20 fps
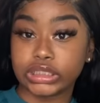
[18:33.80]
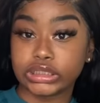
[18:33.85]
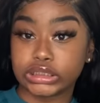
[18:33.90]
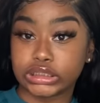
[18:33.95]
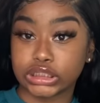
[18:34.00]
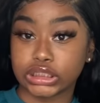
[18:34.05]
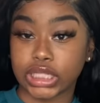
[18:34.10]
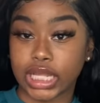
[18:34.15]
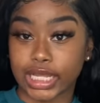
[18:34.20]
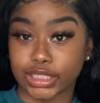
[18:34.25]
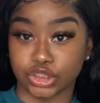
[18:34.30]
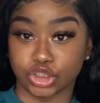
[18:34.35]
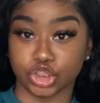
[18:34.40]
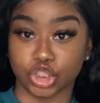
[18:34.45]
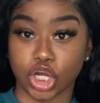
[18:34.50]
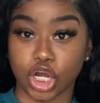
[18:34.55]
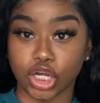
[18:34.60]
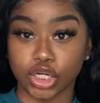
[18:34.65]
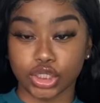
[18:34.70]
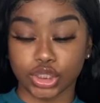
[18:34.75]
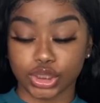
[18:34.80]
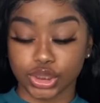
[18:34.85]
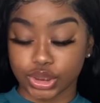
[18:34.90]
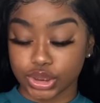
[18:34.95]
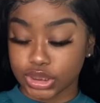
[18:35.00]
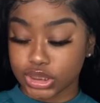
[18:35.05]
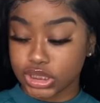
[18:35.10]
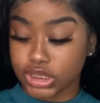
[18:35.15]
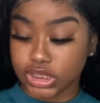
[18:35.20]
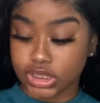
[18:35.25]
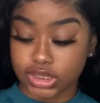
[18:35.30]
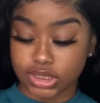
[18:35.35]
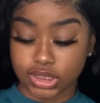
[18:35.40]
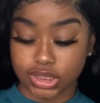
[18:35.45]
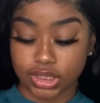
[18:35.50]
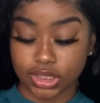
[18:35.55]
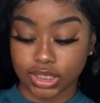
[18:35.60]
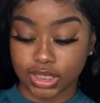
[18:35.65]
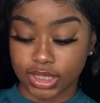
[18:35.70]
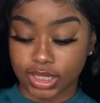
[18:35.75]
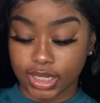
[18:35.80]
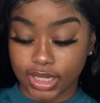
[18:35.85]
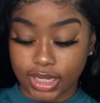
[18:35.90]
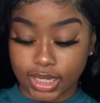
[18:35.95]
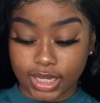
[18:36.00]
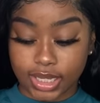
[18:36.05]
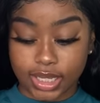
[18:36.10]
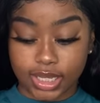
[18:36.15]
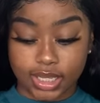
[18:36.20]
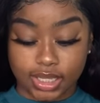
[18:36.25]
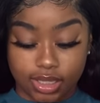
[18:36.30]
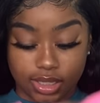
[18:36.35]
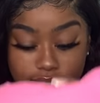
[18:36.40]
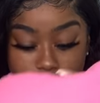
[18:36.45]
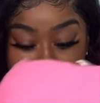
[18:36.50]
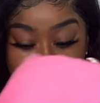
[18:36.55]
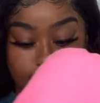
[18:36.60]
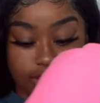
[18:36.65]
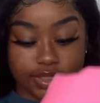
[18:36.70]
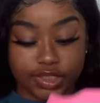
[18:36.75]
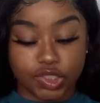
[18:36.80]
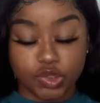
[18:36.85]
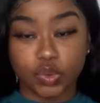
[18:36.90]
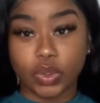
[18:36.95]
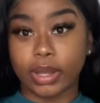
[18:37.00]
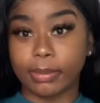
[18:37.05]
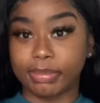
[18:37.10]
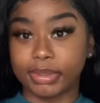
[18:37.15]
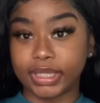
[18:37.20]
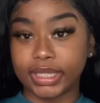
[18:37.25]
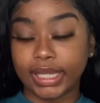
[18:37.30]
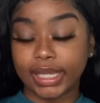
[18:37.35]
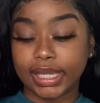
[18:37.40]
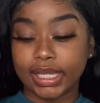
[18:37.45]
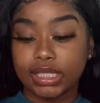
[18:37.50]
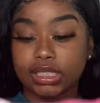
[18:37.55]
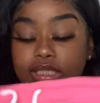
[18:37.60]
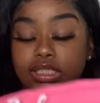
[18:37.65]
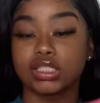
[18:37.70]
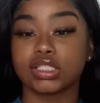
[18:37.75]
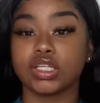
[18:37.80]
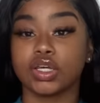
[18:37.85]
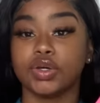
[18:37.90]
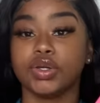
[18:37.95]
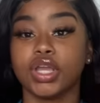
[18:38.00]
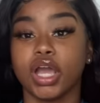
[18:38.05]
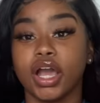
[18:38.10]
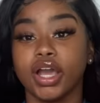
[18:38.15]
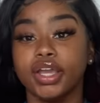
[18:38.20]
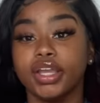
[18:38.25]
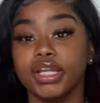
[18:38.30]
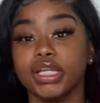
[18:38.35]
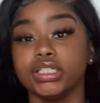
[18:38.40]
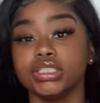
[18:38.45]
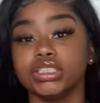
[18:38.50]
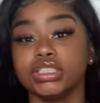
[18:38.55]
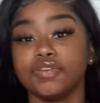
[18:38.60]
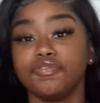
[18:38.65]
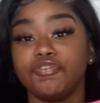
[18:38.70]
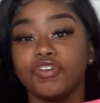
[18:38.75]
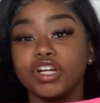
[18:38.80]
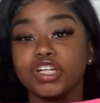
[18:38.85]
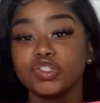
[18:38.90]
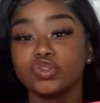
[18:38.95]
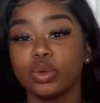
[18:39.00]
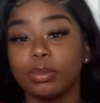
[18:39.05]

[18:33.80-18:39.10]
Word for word: into like joggers and sweatpants. So y'all, here's the first